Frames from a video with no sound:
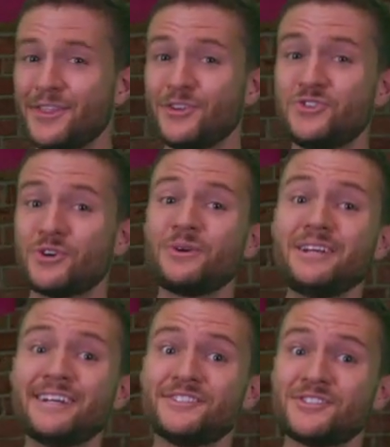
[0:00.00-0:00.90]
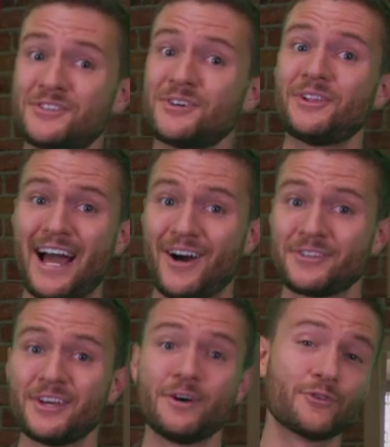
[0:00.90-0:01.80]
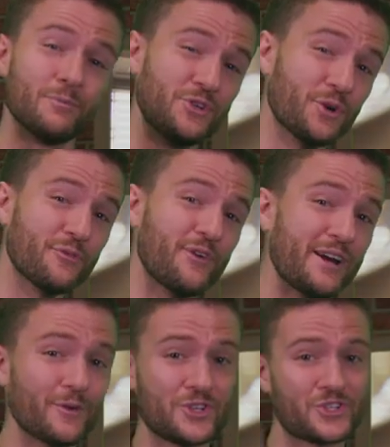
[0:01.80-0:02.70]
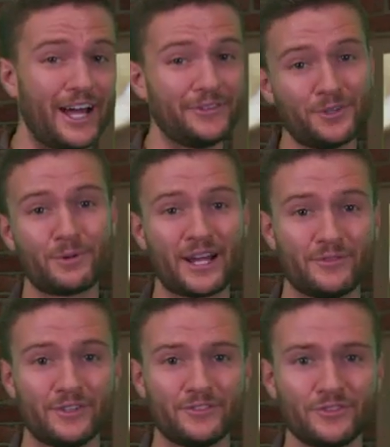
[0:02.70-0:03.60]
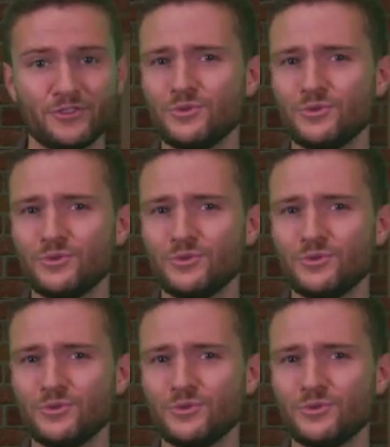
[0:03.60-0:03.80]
The jury is still out. From your favorite childhood breakfast